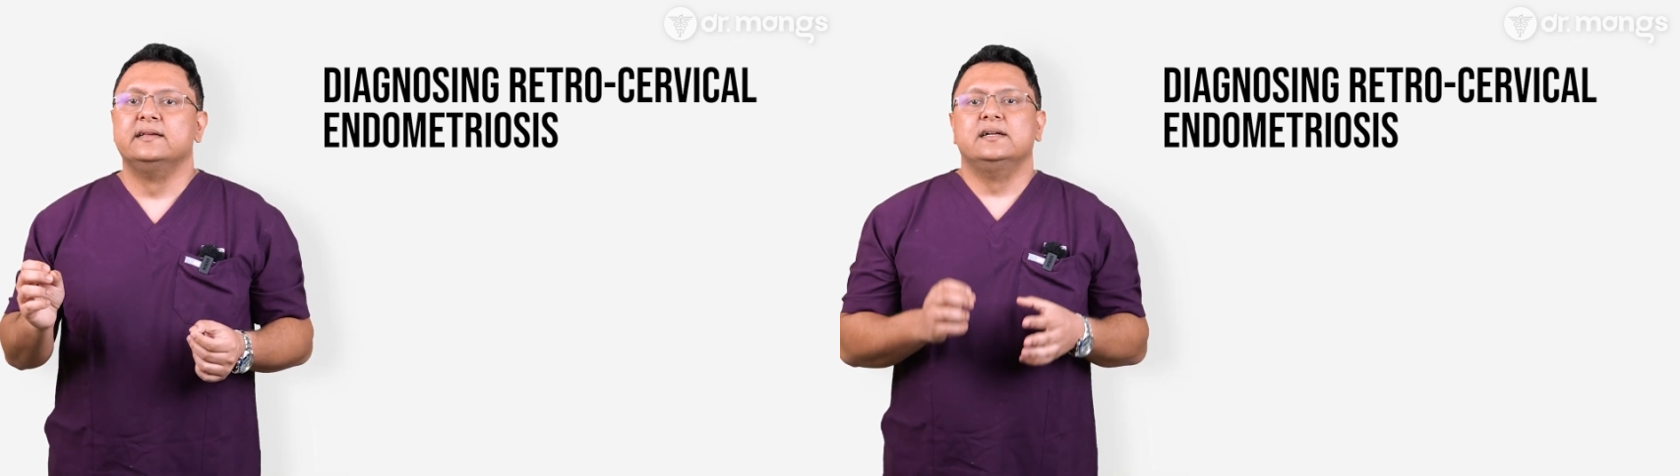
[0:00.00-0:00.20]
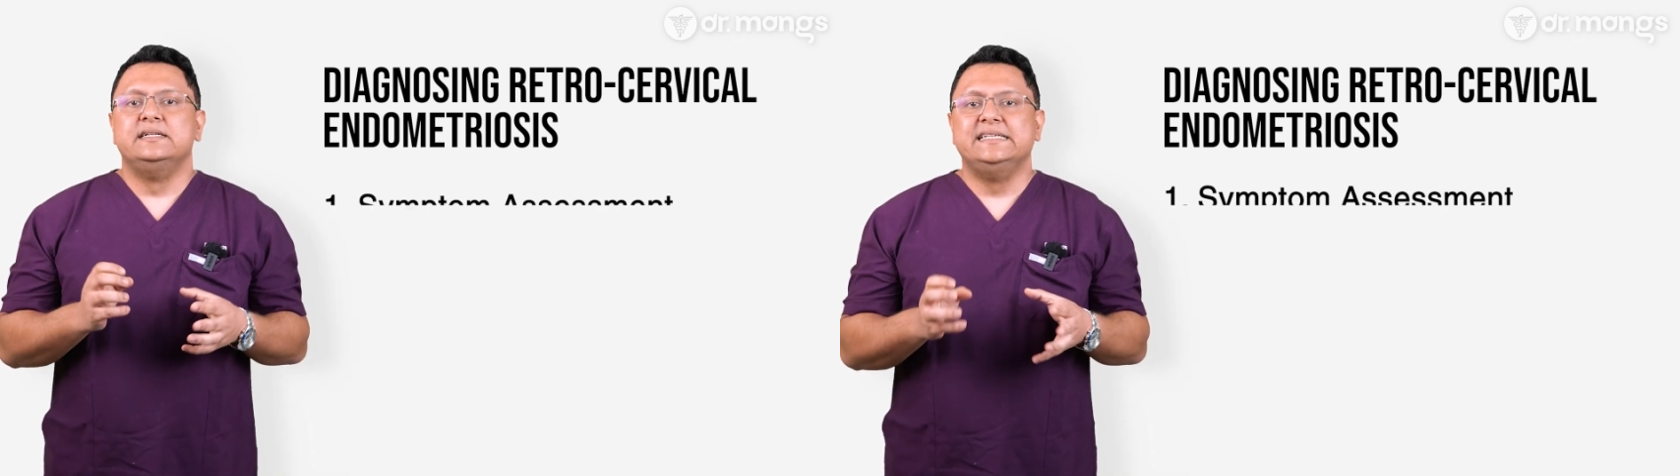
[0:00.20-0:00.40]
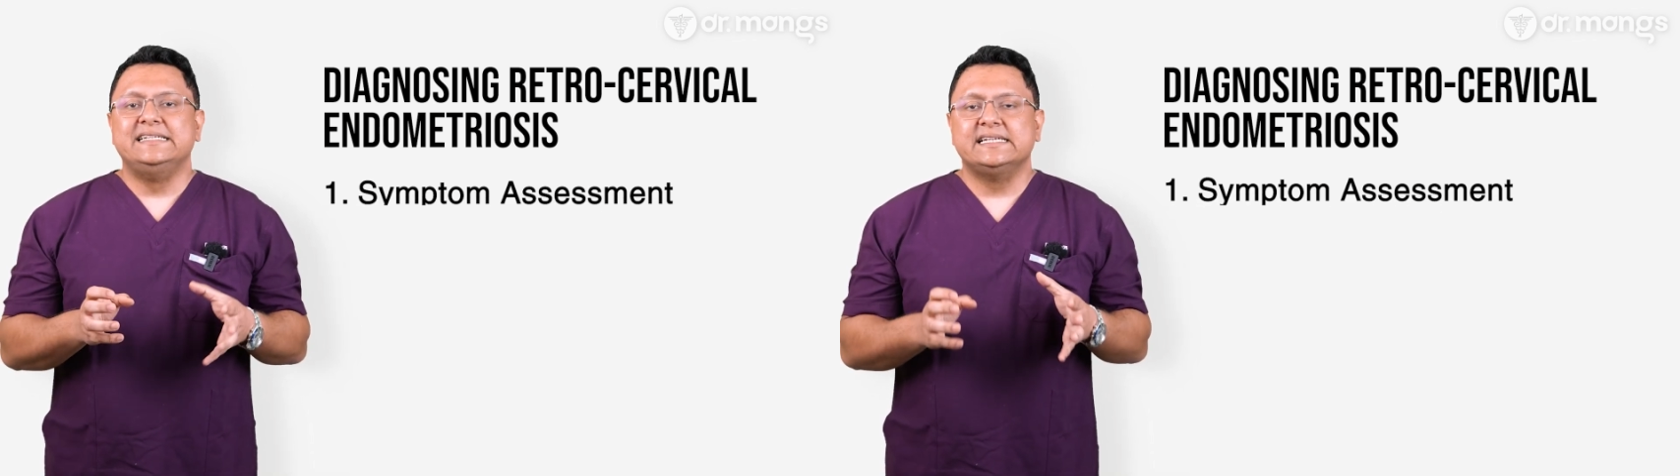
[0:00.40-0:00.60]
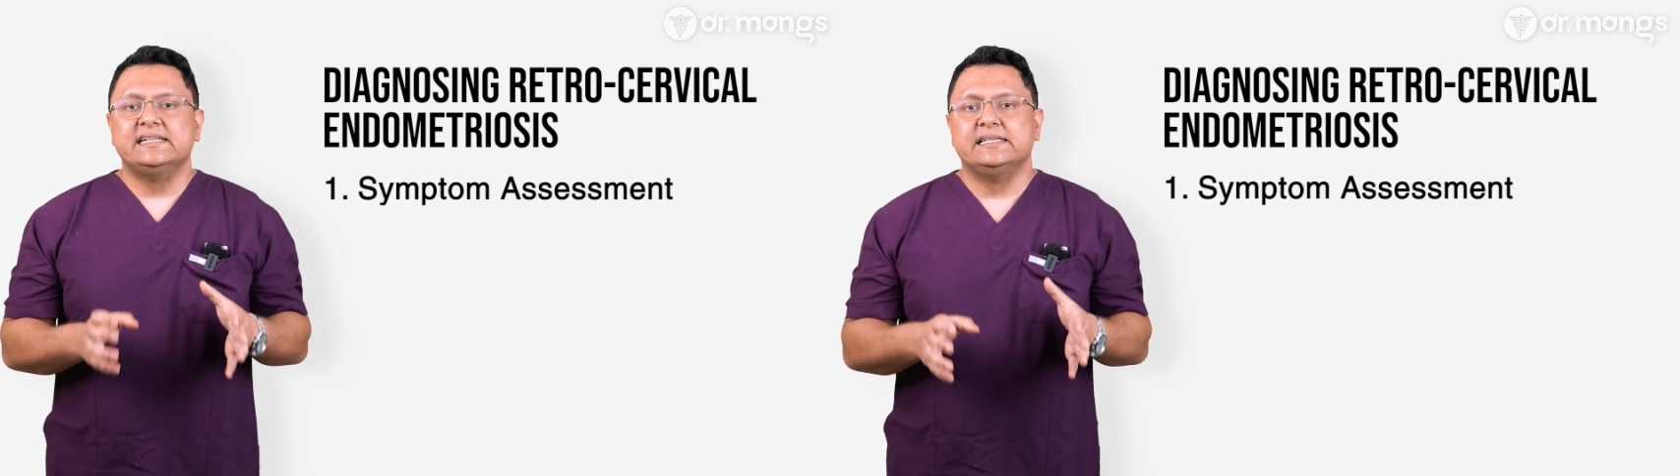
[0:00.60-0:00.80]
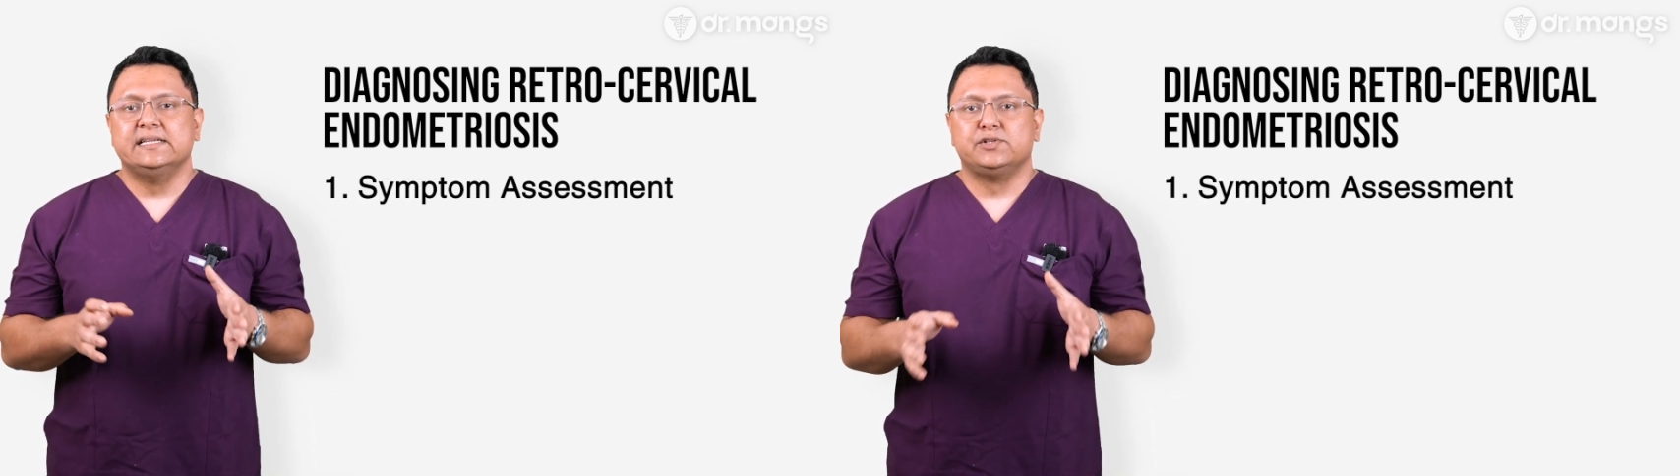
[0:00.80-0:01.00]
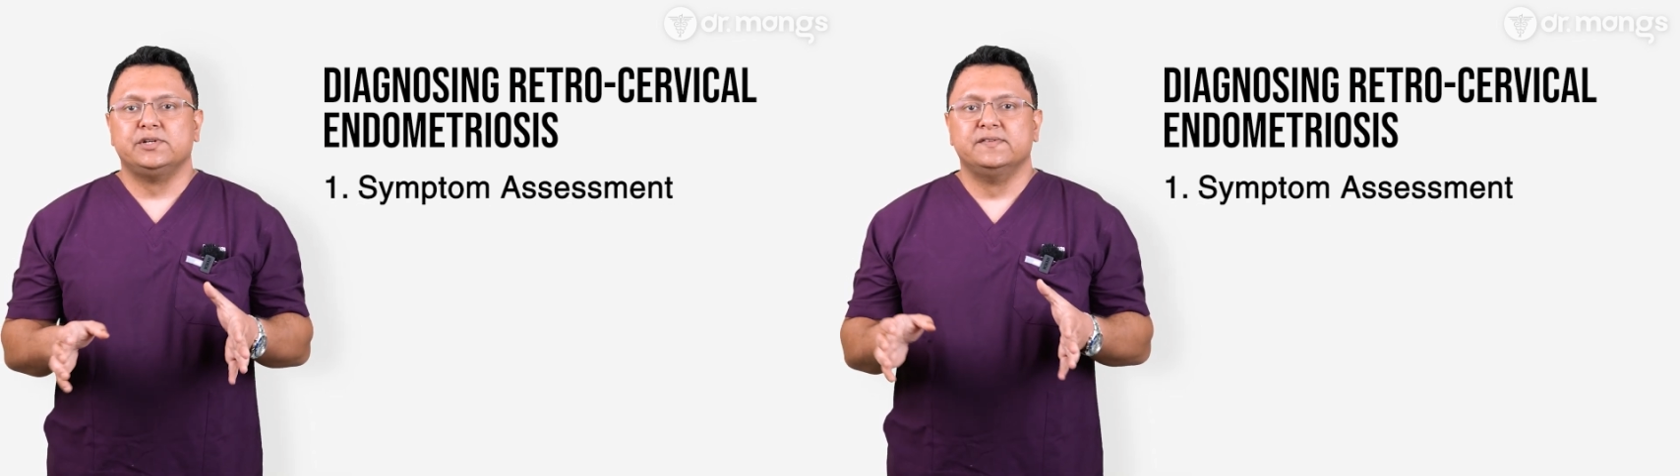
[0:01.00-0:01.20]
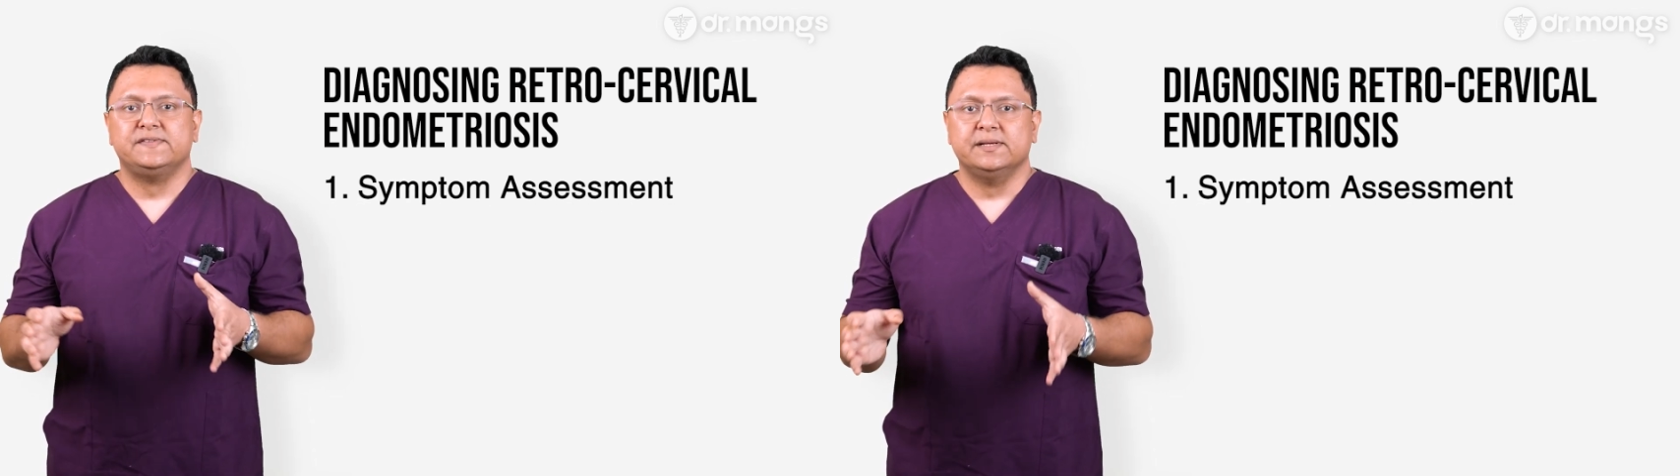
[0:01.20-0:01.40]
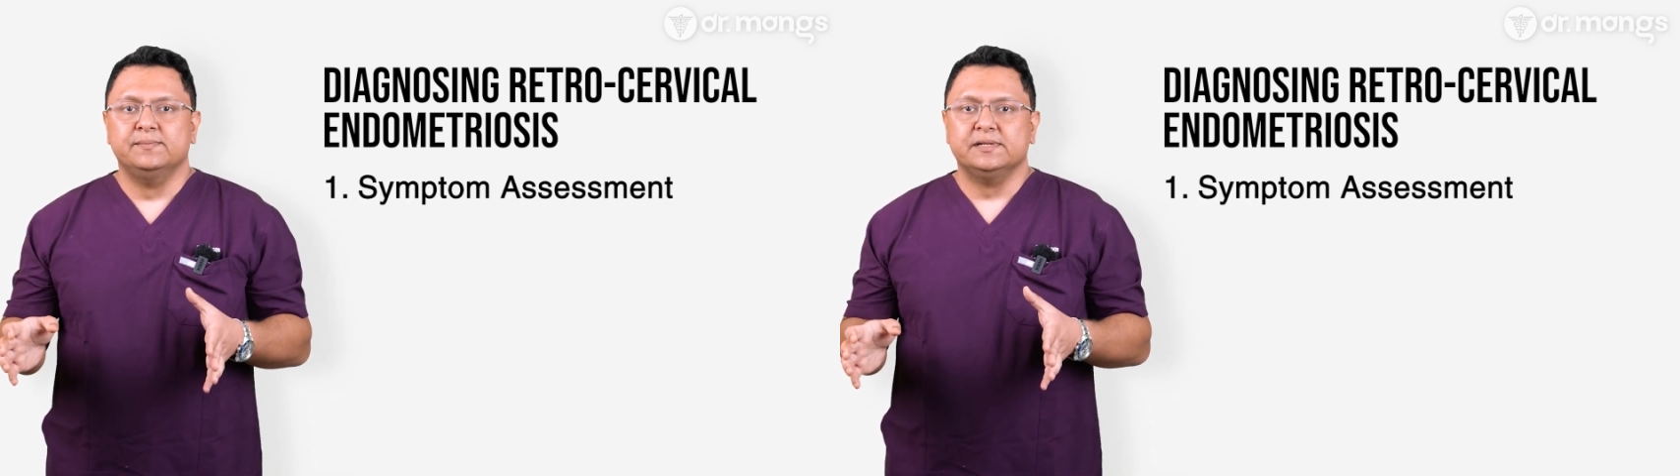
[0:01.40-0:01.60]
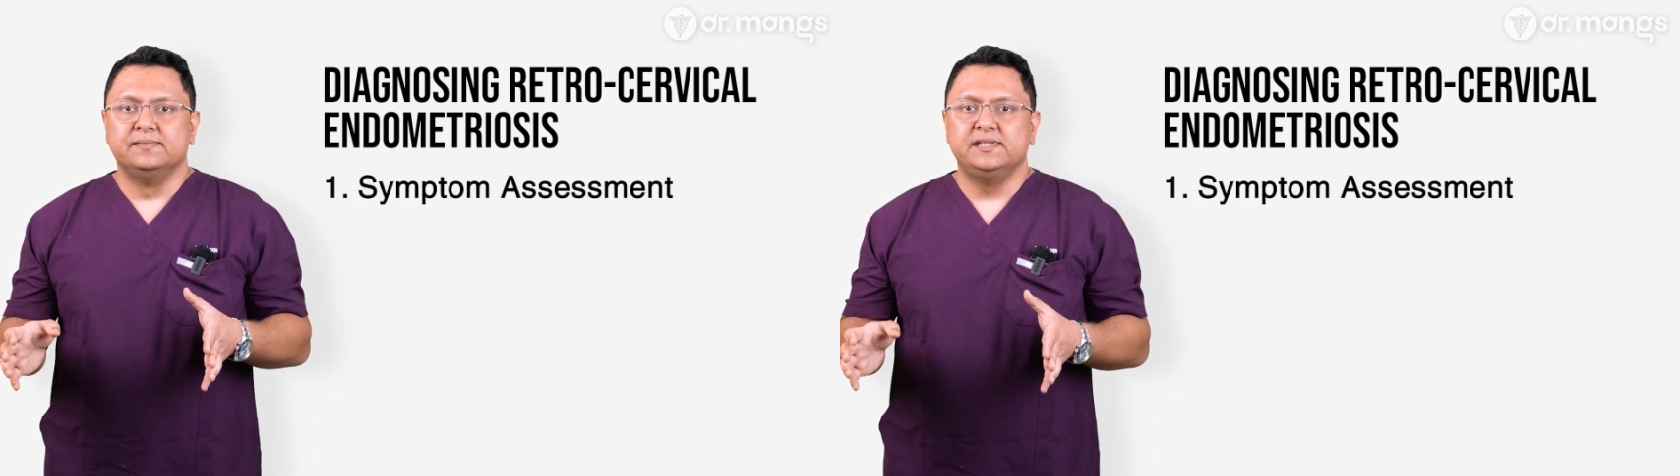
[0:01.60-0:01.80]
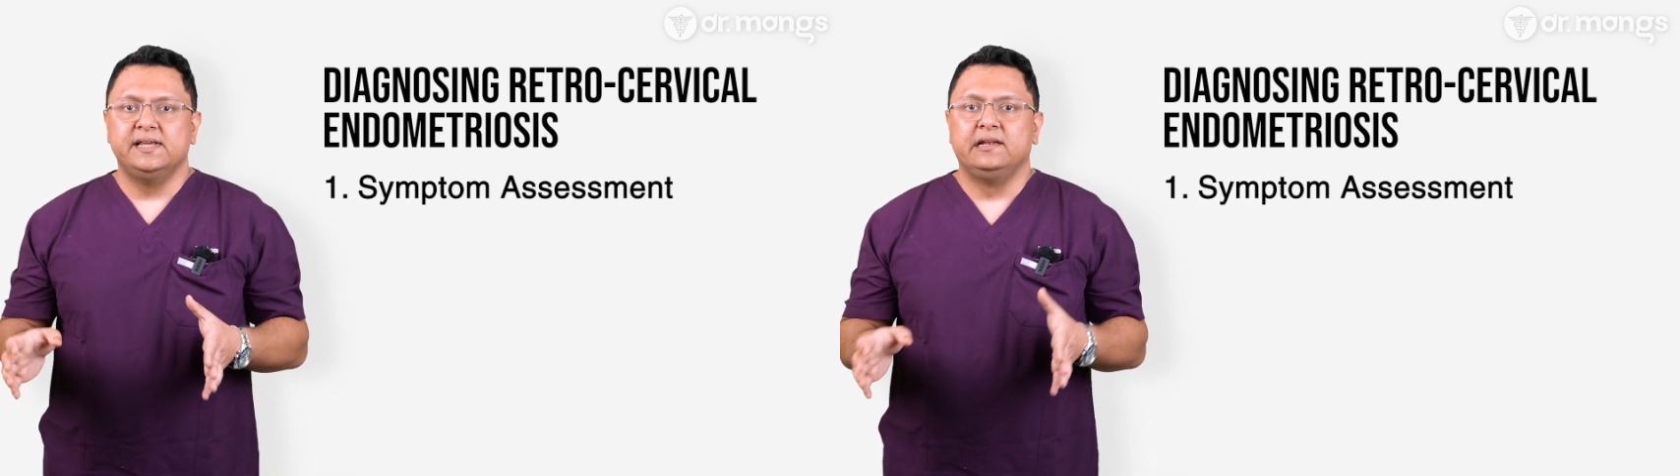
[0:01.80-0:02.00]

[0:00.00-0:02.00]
A detailed history of symptoms,